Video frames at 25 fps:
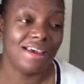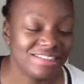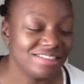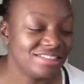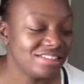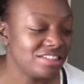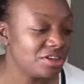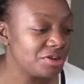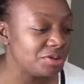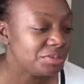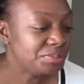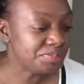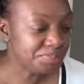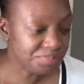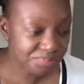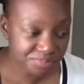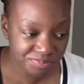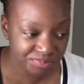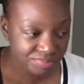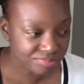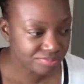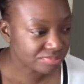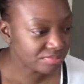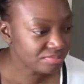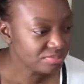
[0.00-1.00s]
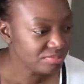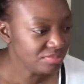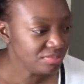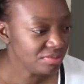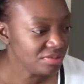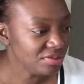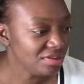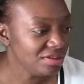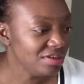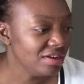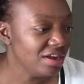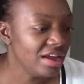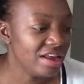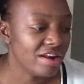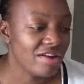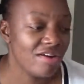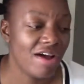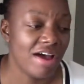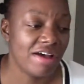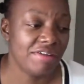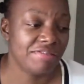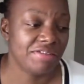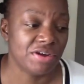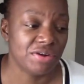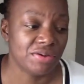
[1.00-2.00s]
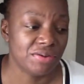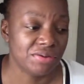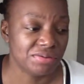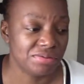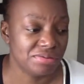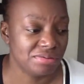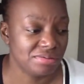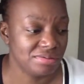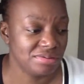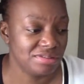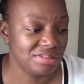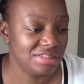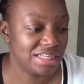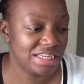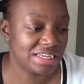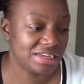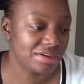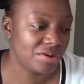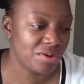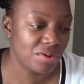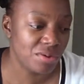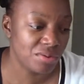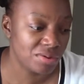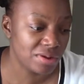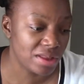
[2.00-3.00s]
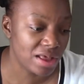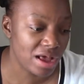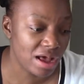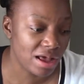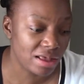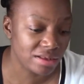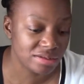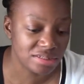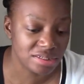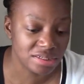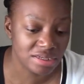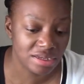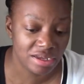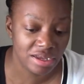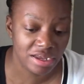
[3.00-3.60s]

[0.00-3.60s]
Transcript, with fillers: So I don't have a whole lot.